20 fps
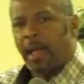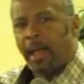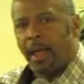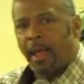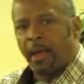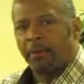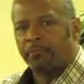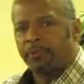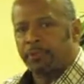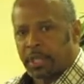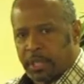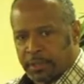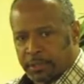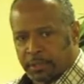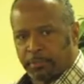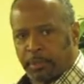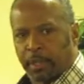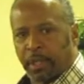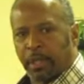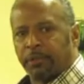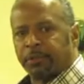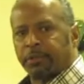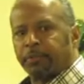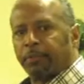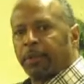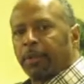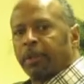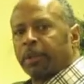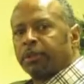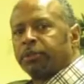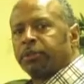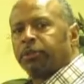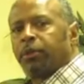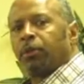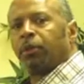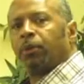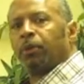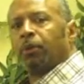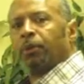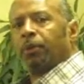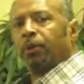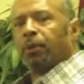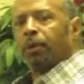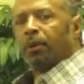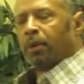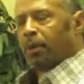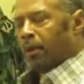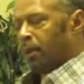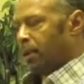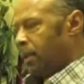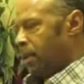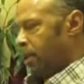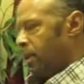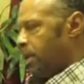have Jezebel spirits yes. too. Yeah. yeah.